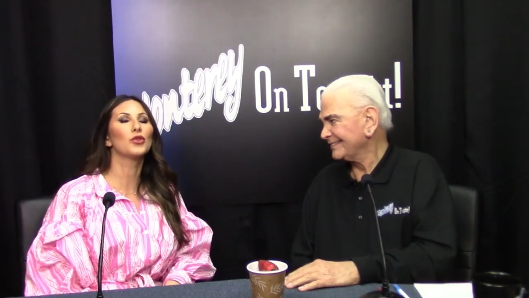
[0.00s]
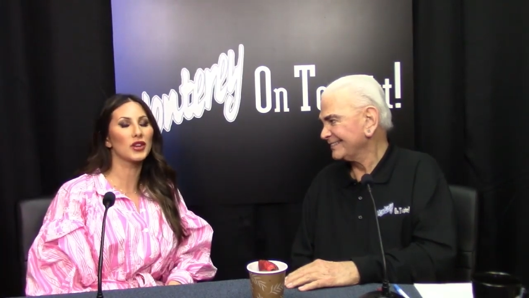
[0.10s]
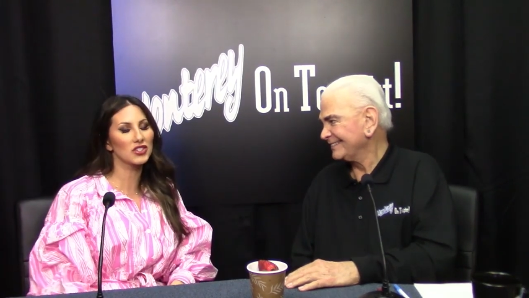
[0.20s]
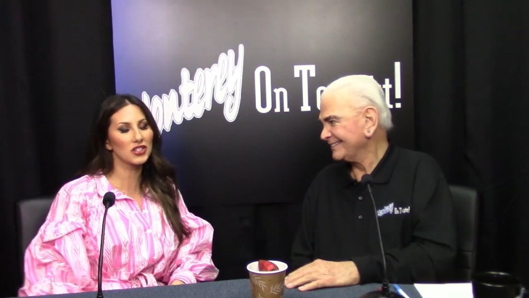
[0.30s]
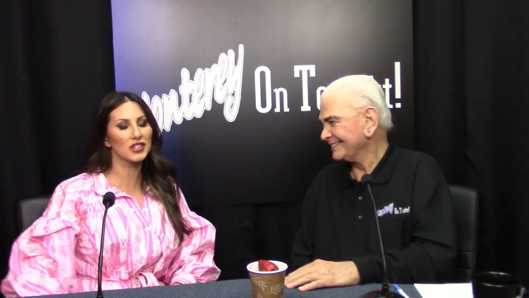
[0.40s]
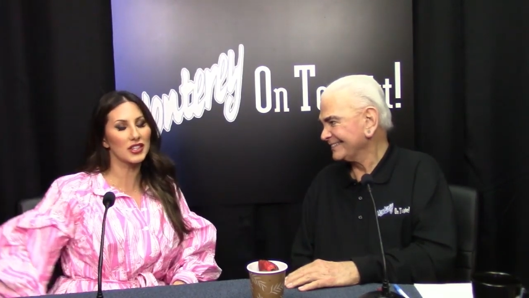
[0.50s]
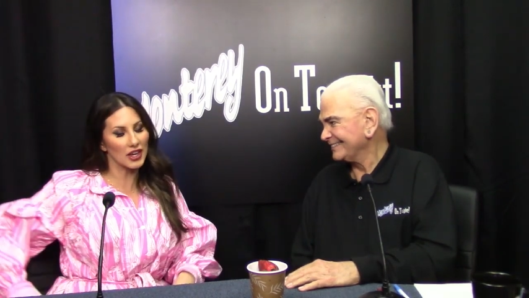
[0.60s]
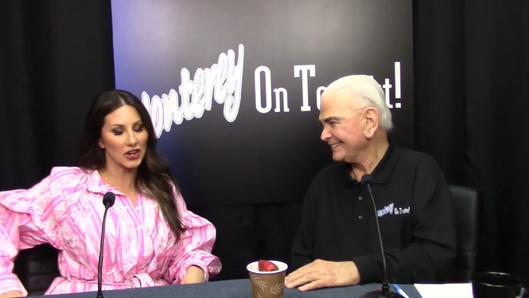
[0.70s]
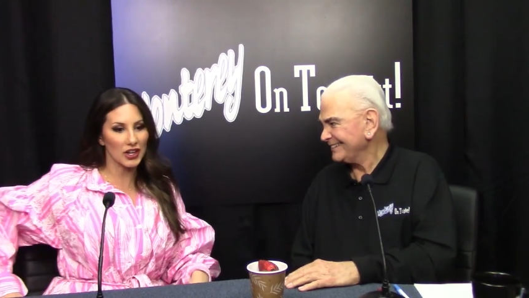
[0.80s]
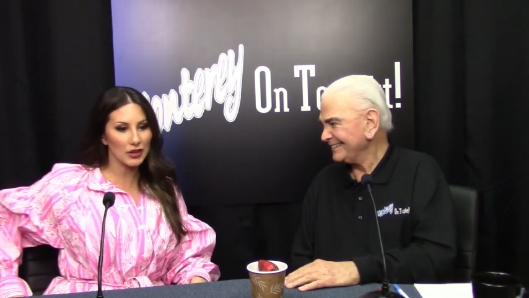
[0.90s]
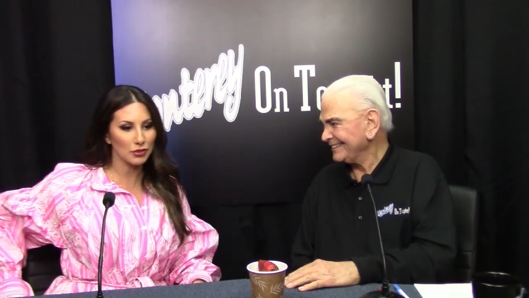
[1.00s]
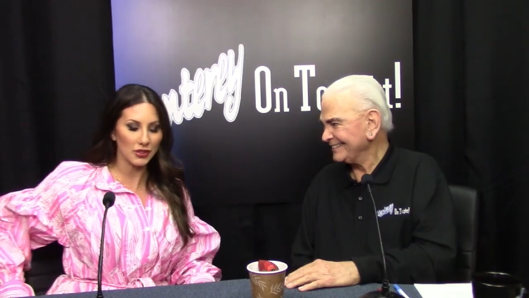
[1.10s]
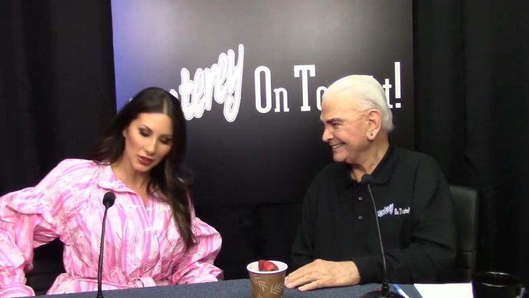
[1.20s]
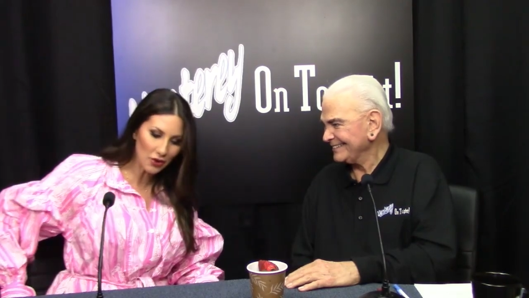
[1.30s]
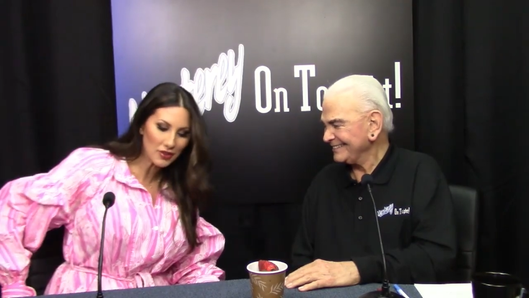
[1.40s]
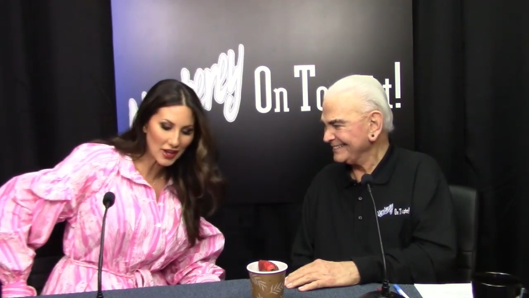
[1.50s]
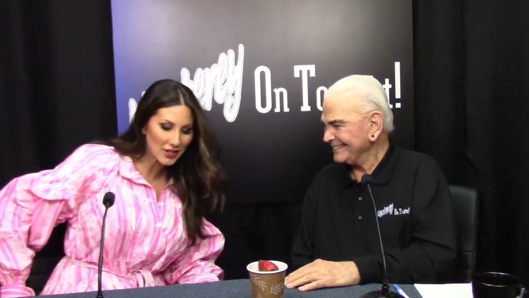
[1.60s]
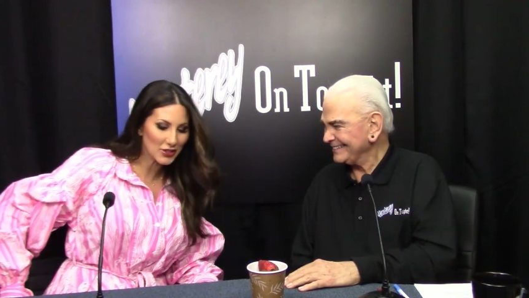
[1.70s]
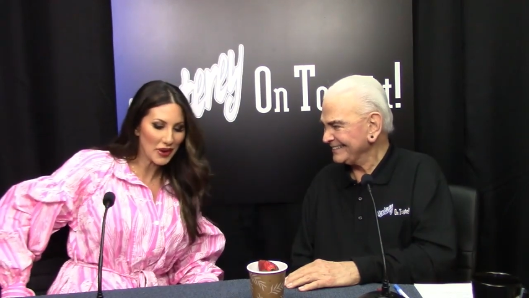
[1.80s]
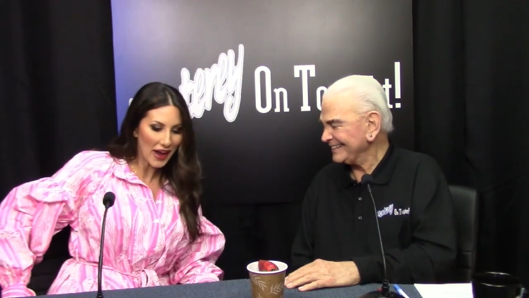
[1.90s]
Speaker 1: question, Gary. I'm so glad
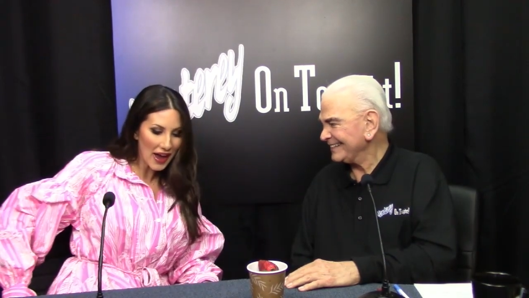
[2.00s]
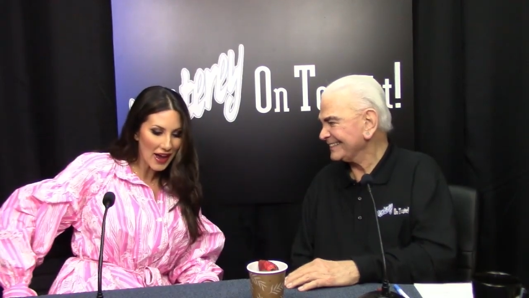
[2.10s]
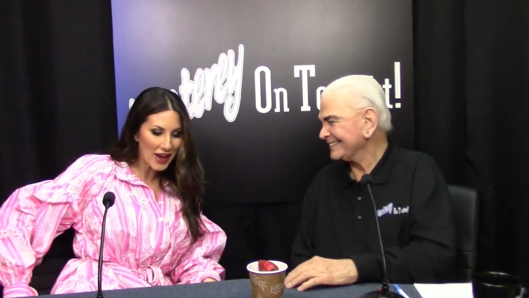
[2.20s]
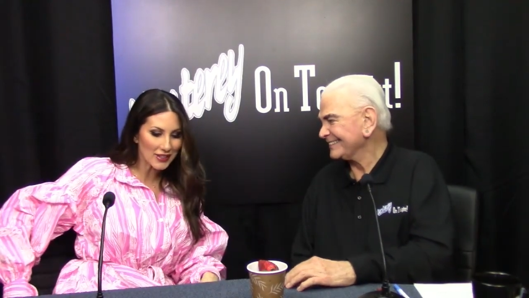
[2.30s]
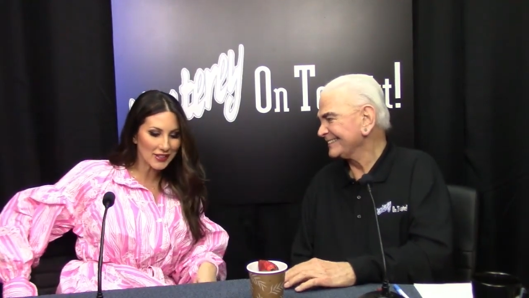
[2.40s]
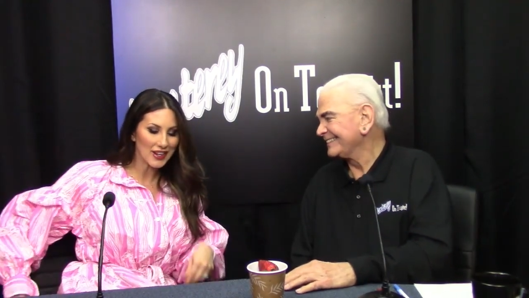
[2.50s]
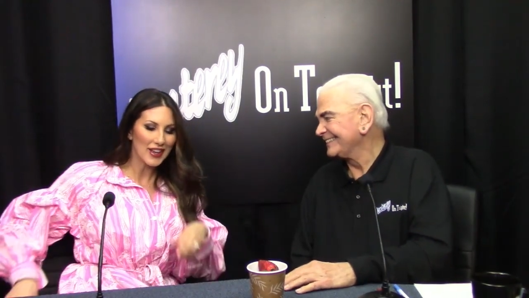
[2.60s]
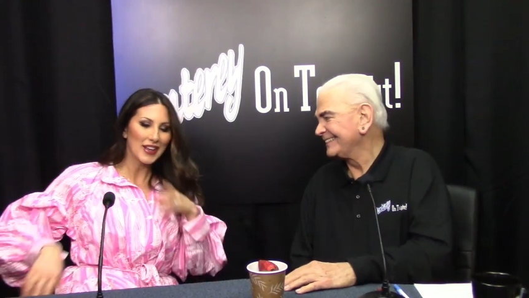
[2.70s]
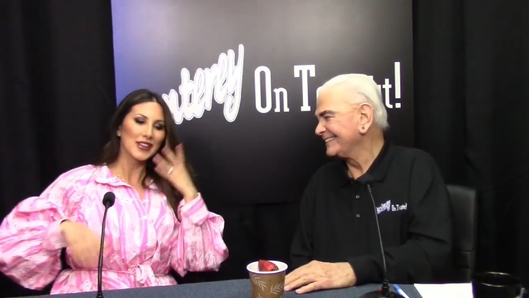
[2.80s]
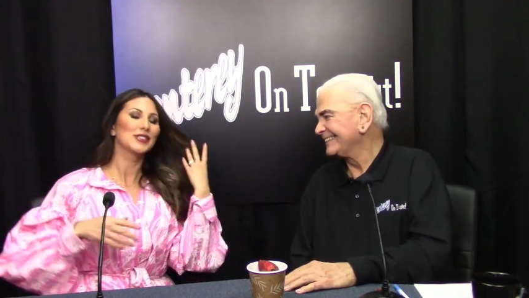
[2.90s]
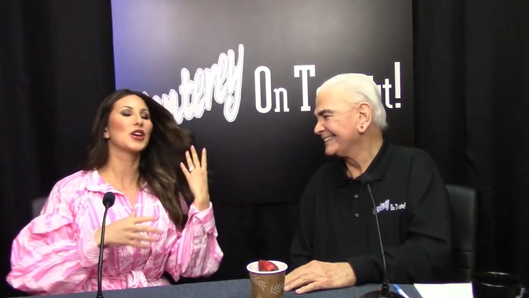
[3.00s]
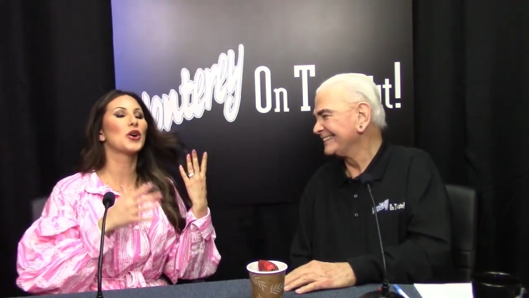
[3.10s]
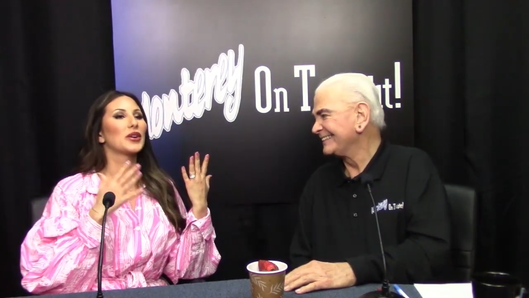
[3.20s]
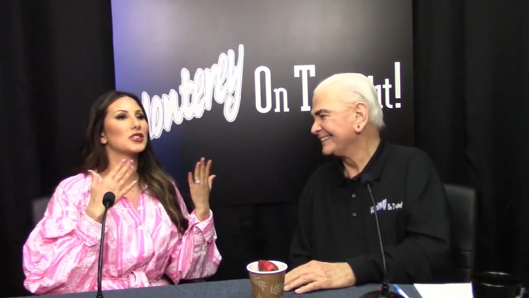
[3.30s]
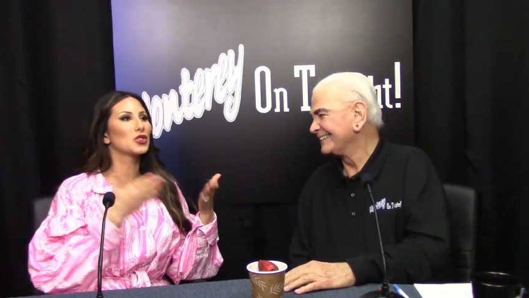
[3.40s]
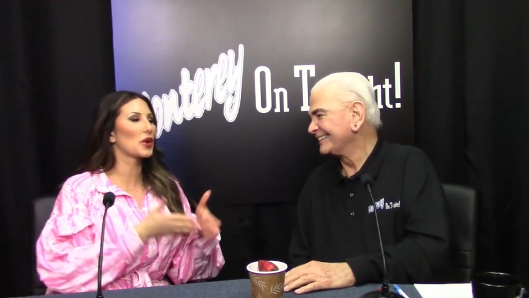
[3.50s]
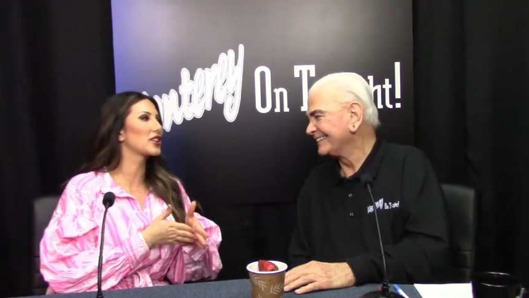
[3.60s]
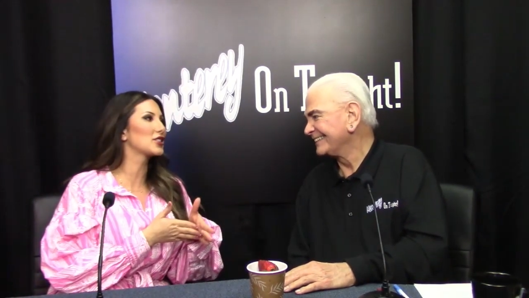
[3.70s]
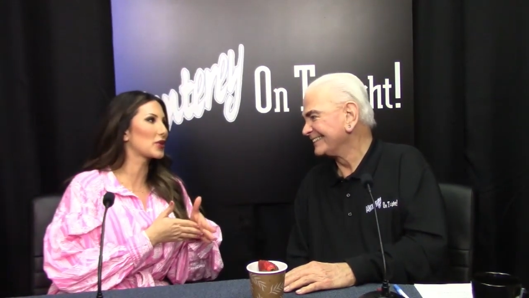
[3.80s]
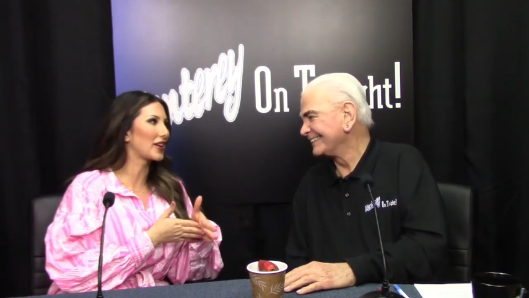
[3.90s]
you asked. So in
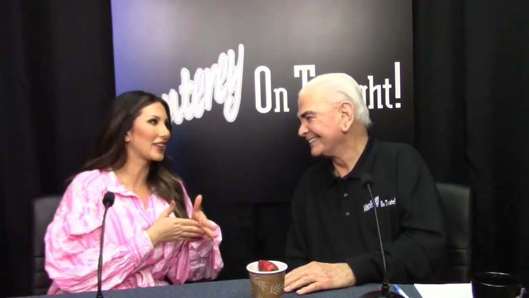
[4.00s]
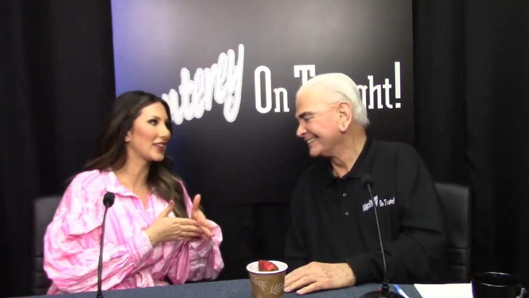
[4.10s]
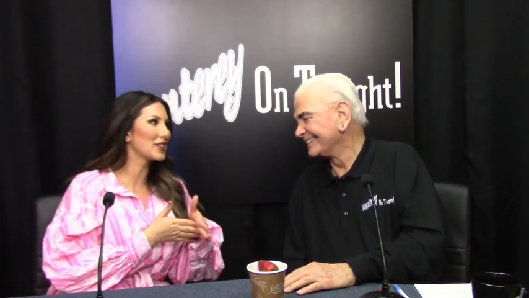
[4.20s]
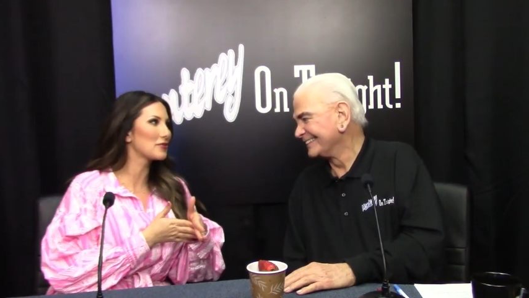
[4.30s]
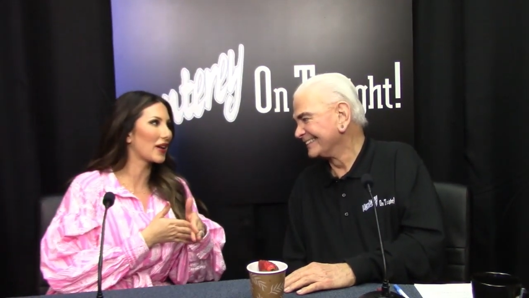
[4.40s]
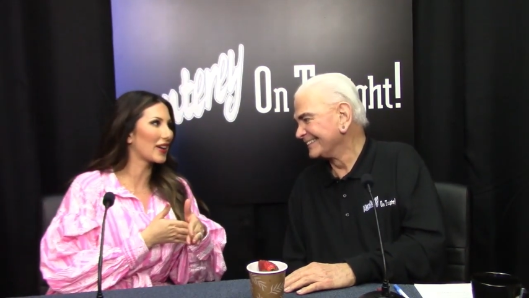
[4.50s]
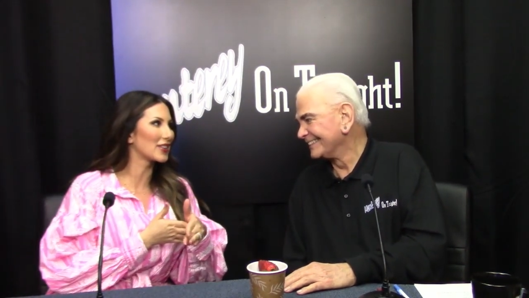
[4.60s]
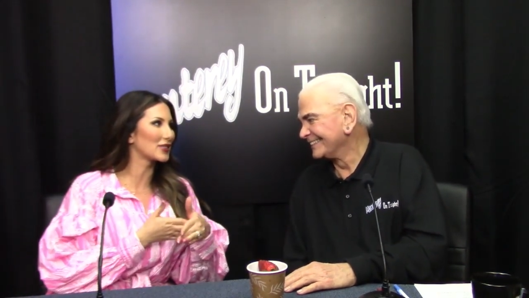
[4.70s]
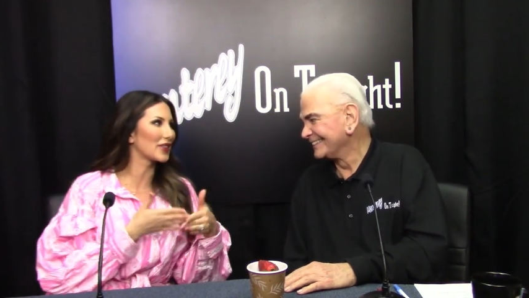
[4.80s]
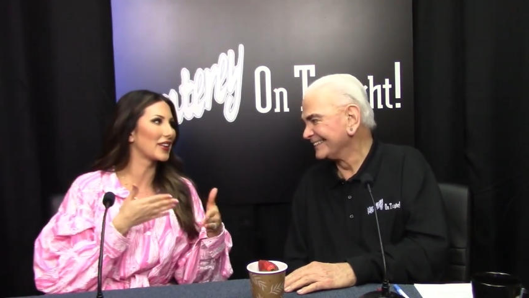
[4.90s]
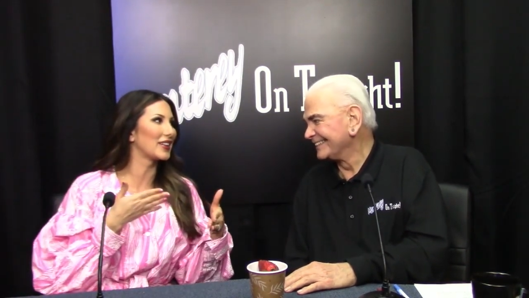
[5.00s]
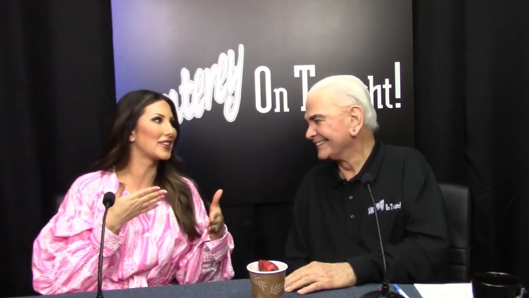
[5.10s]
2020, my husband